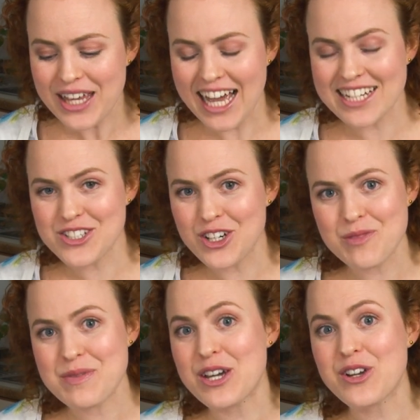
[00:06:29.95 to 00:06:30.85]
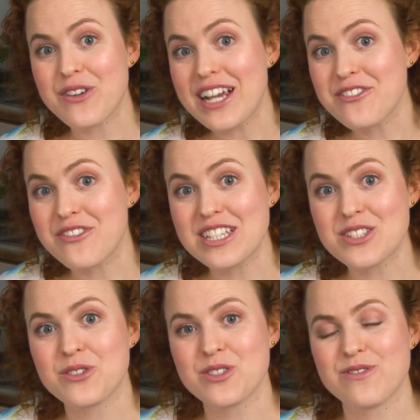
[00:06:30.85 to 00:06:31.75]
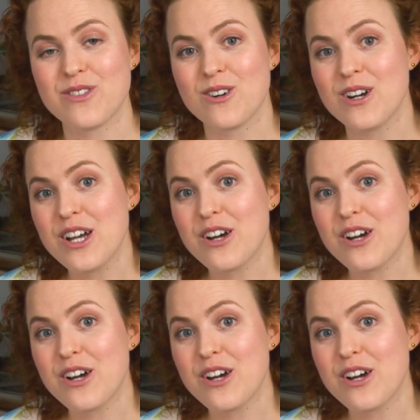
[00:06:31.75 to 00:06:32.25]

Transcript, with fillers: And it's going to be a great resource for,